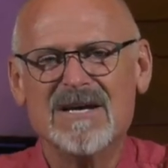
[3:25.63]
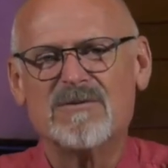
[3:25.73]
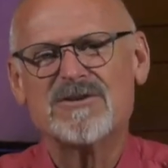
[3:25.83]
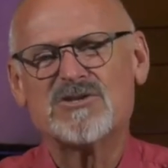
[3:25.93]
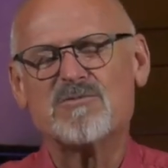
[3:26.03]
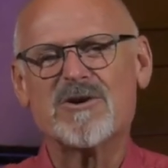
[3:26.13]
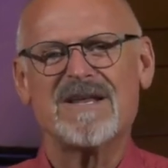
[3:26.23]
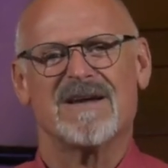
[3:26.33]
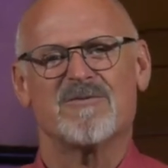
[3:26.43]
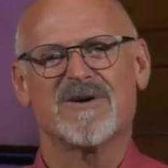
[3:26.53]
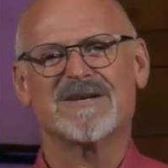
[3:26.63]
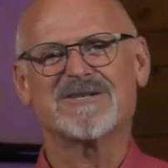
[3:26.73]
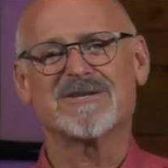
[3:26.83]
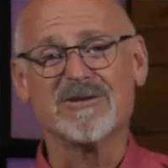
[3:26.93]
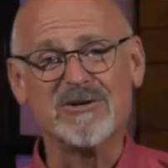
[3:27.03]
Well, this morning I want
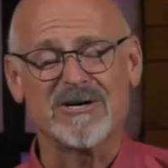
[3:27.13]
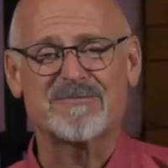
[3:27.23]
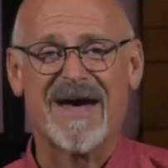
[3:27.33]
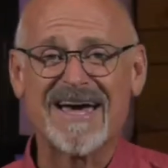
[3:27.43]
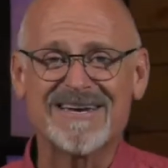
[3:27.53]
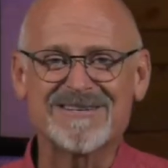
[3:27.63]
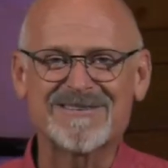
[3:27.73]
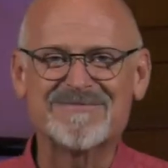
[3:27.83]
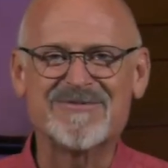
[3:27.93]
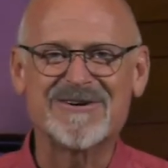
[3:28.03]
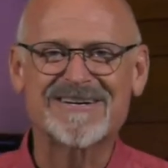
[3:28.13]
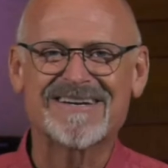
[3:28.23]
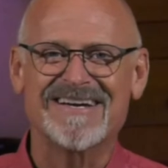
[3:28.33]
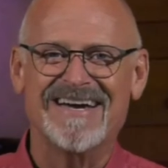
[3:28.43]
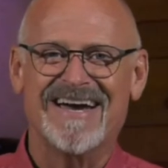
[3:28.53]
us to look back into the
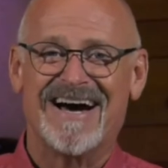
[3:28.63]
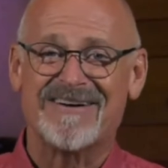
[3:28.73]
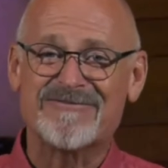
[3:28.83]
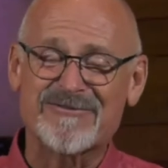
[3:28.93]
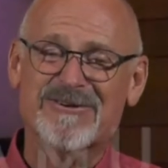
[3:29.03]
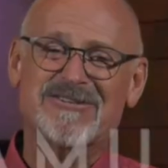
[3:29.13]
book of 1